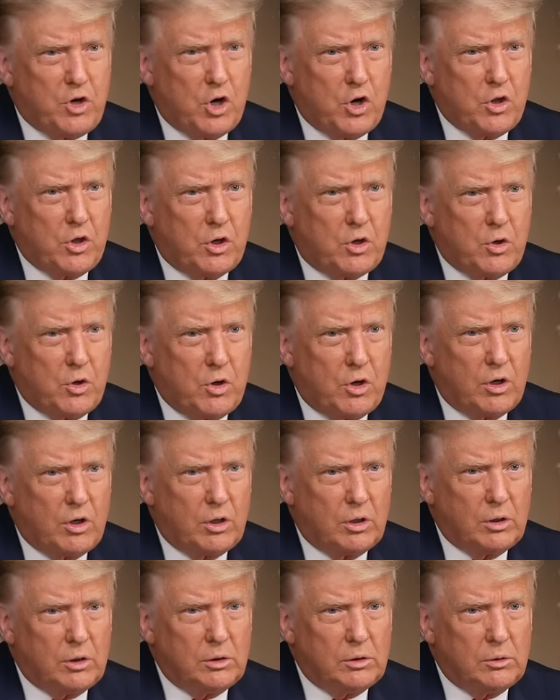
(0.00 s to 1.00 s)
can
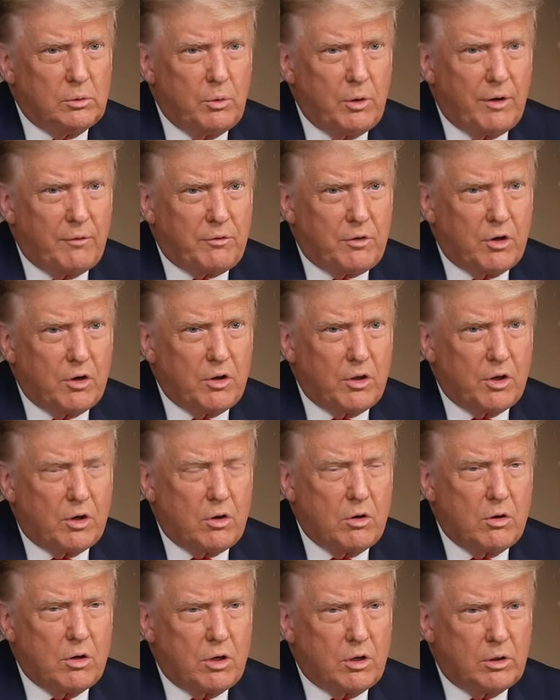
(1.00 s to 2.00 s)
see
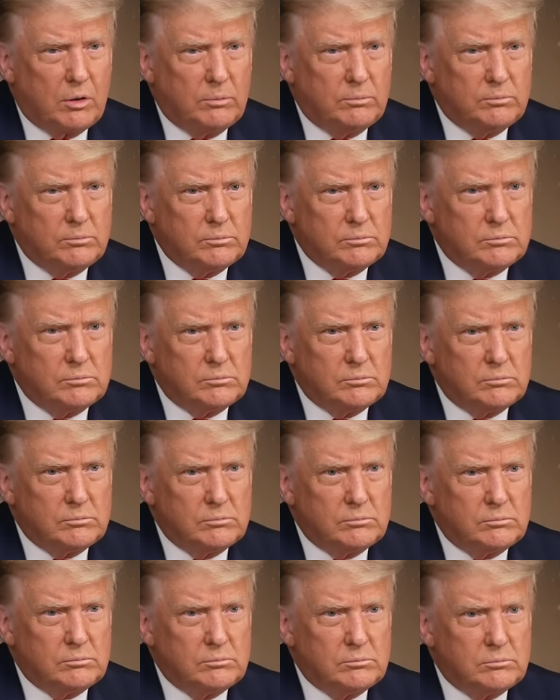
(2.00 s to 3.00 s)
people can see
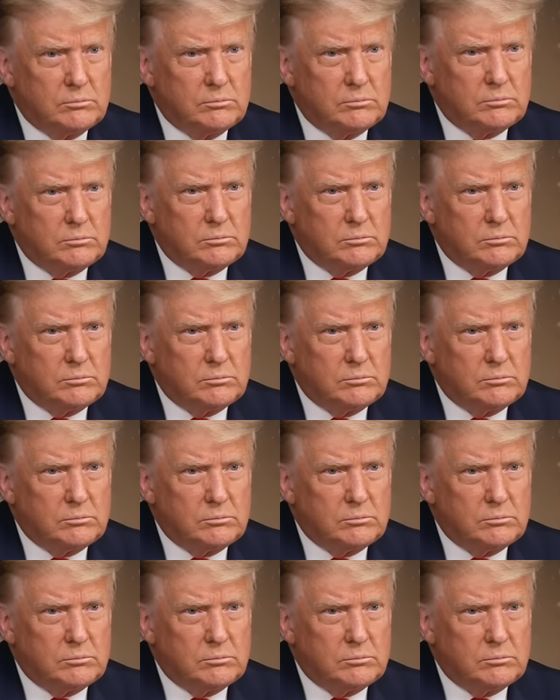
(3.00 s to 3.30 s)
cases going